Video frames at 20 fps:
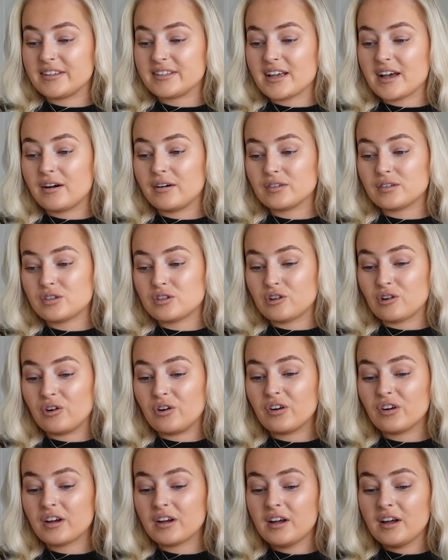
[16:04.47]
is out of
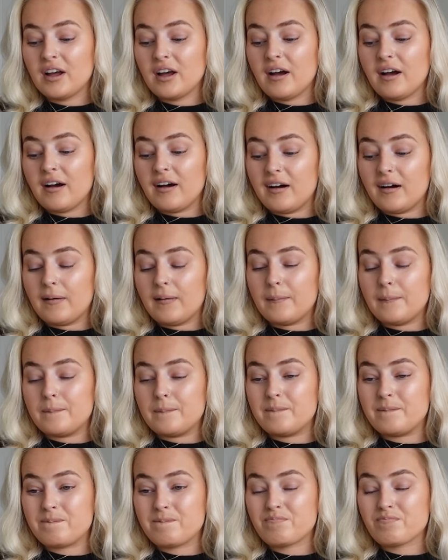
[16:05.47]
stock,
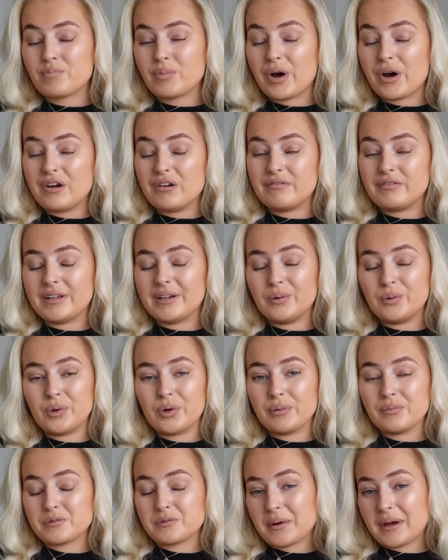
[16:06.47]
but hopefully it all
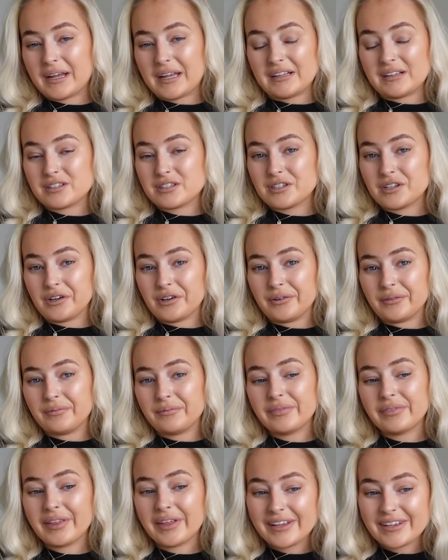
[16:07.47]
comes back in soon.
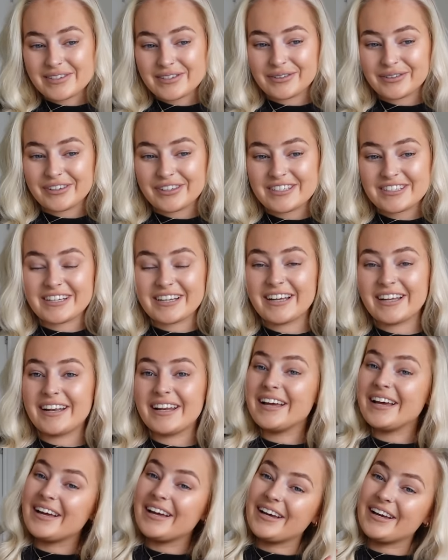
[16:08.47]
Thanks for watching.
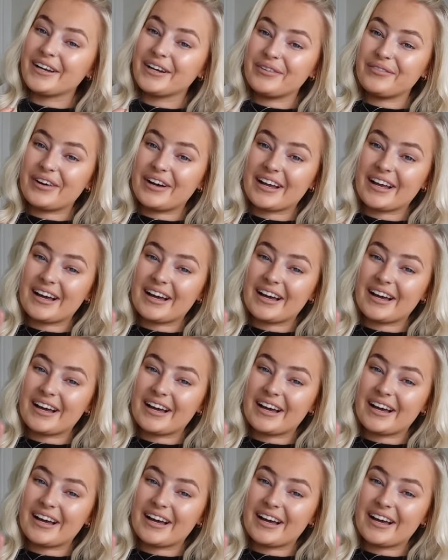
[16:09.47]
Goodbye,